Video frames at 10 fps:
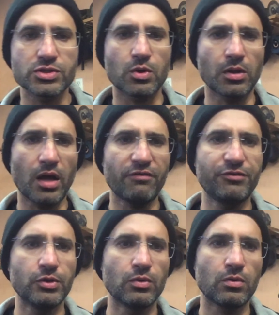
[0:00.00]
So a lot of
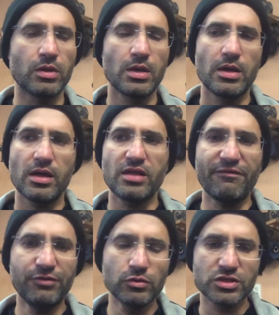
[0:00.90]
fuel,
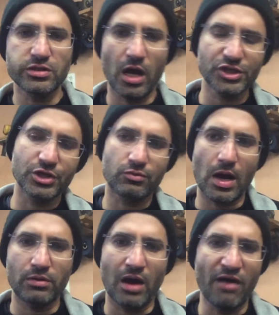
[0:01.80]
that fuel sloshing
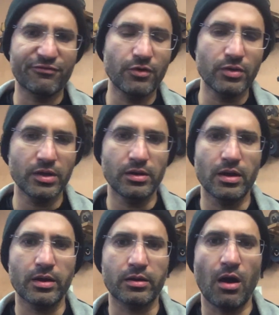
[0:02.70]
around off-roading